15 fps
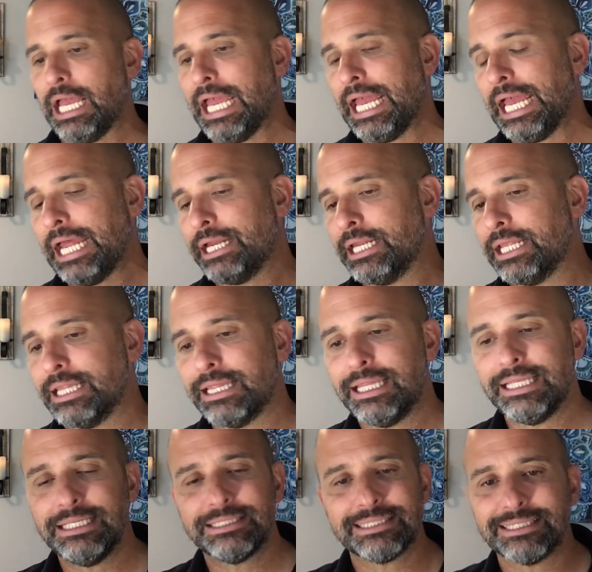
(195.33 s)
and
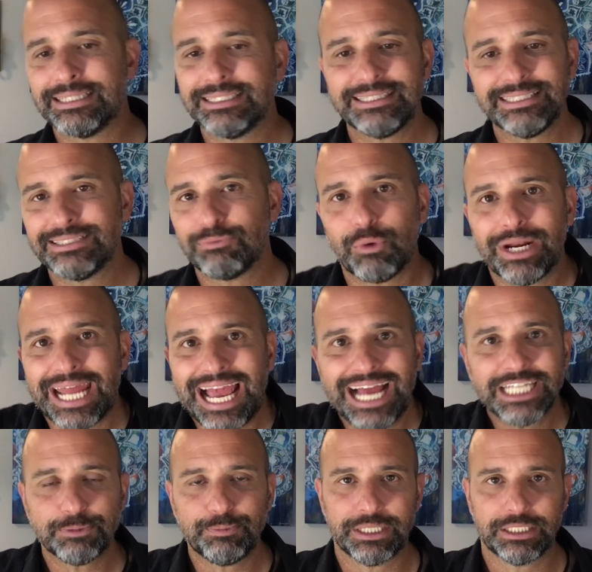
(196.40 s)
these this is one
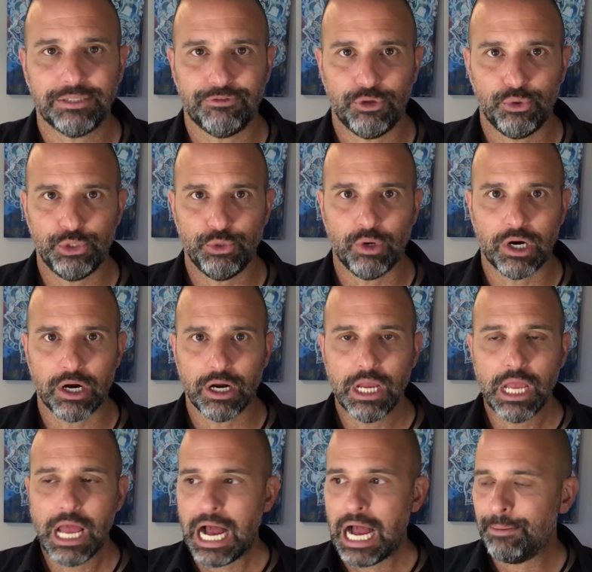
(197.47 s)
aspect of who you are.
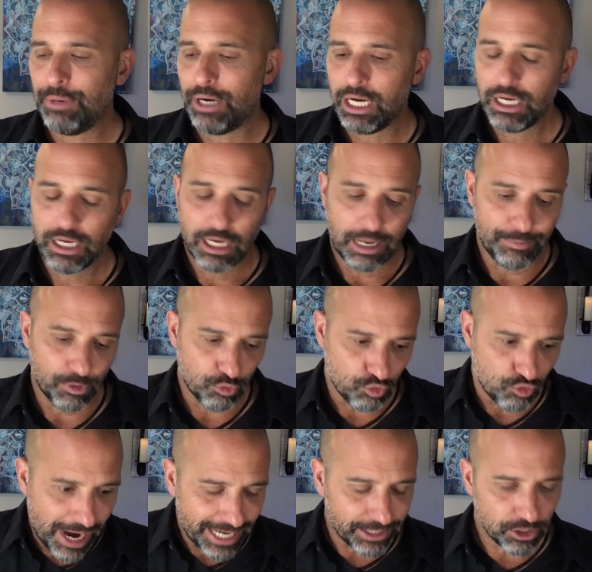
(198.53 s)
I'm a I'm a
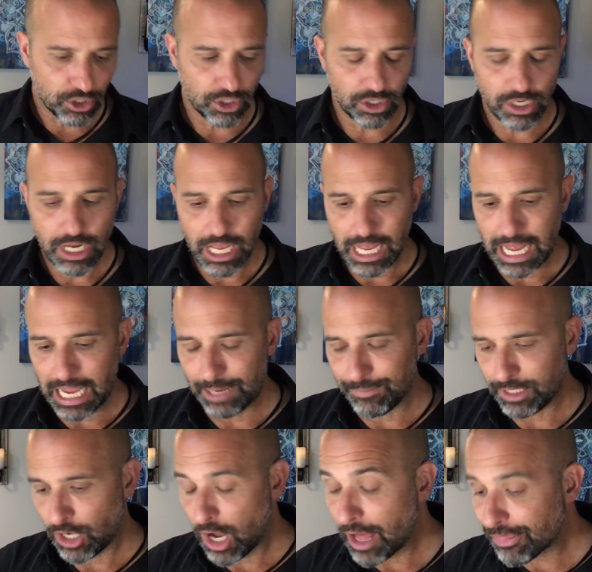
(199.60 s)
writer,
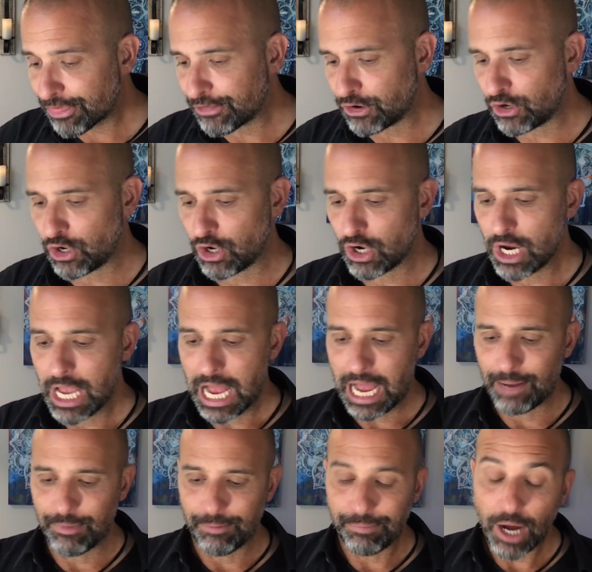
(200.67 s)
I'm an author,
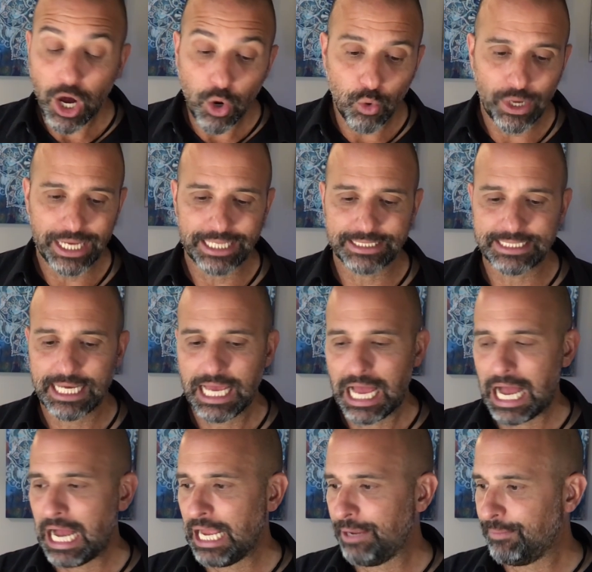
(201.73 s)
I'm a poet,
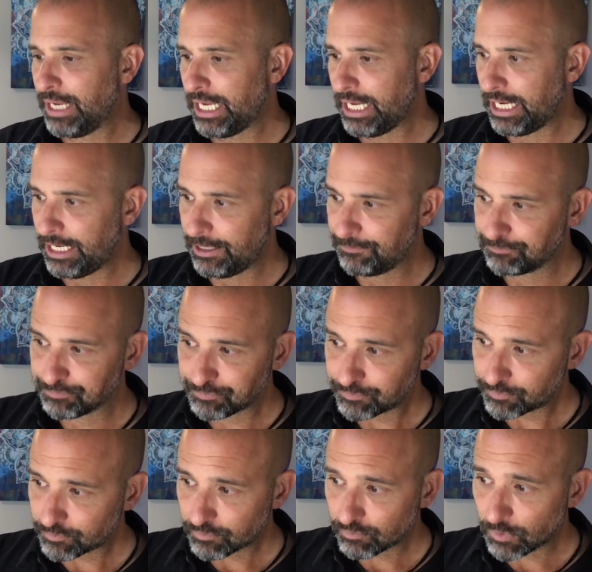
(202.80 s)
I'm a
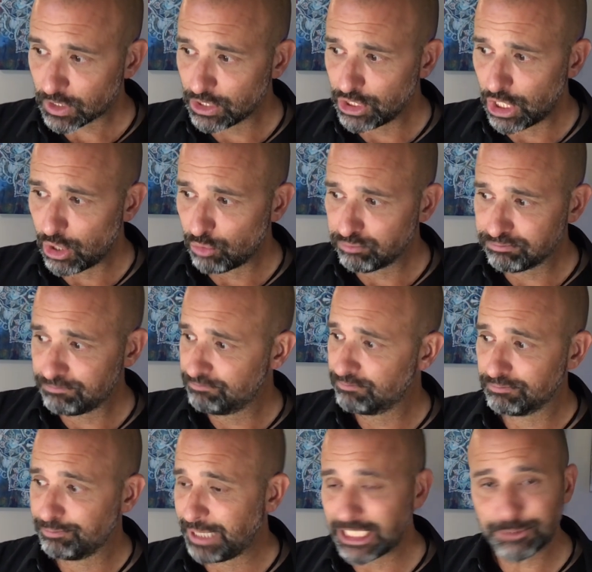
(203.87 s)
you know,
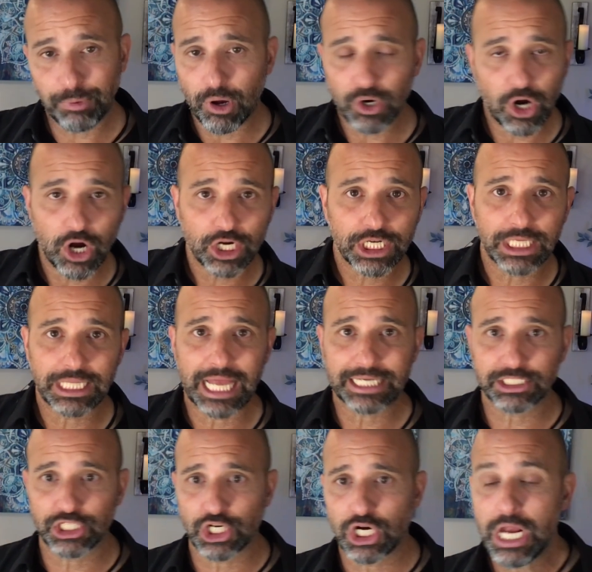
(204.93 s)
baseball card
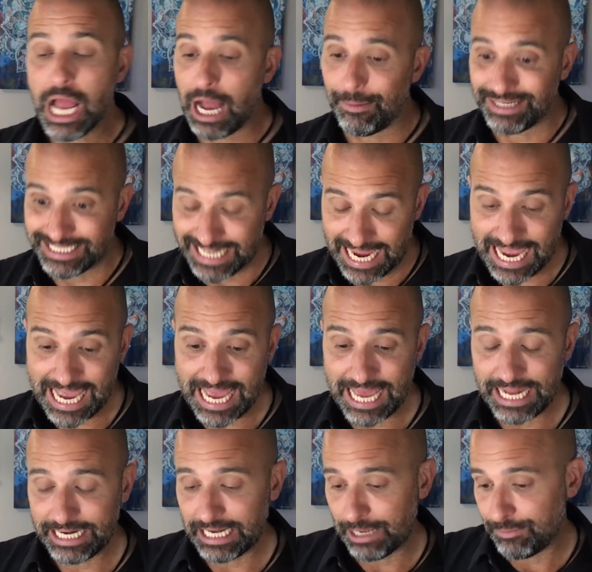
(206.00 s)
collector, I'm a
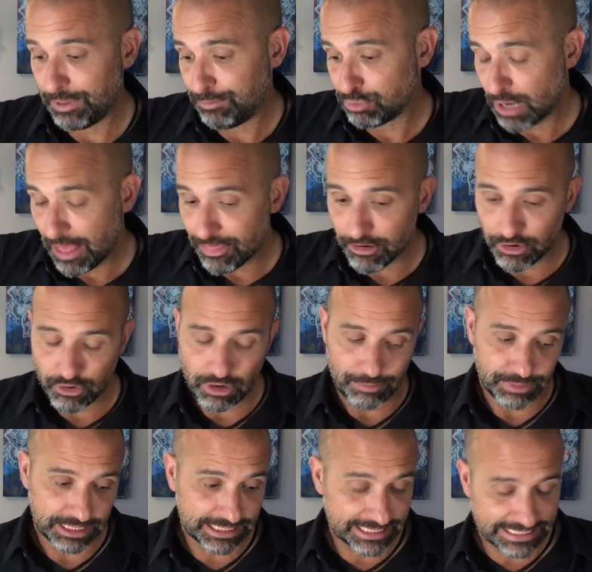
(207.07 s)
dad, I'm a brother,
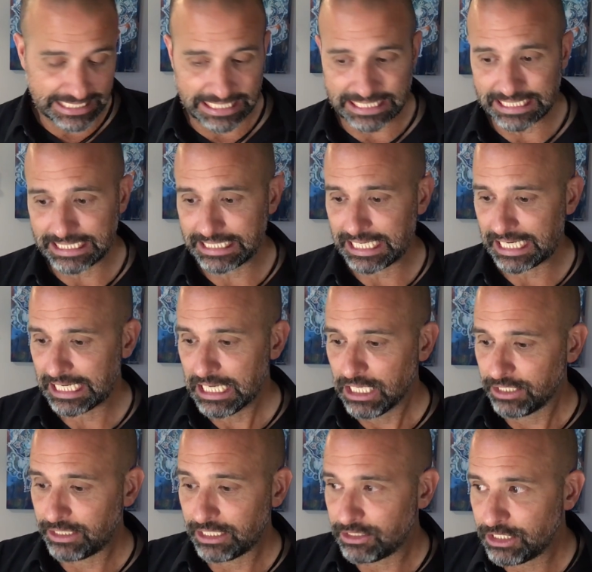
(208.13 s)
I'm a son. I,
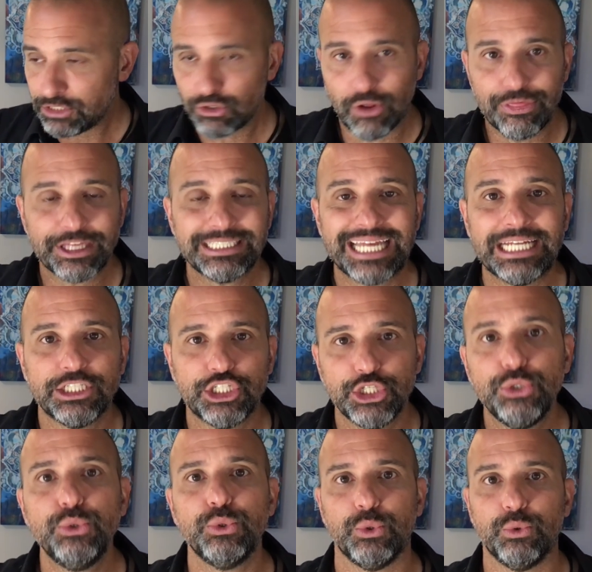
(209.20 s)
these are all things I
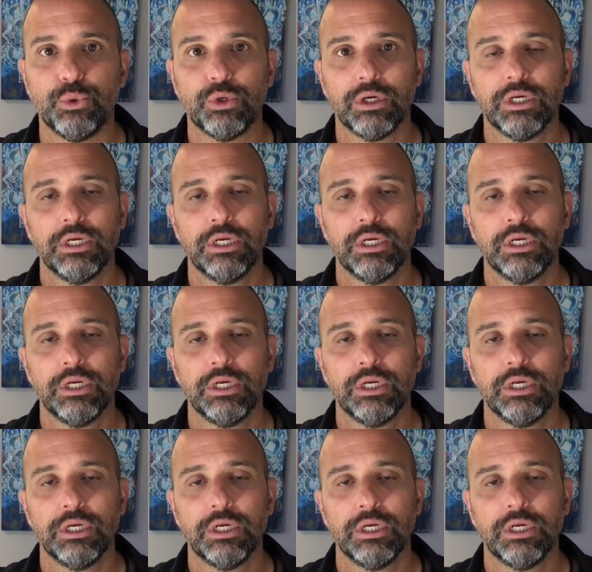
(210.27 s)
do.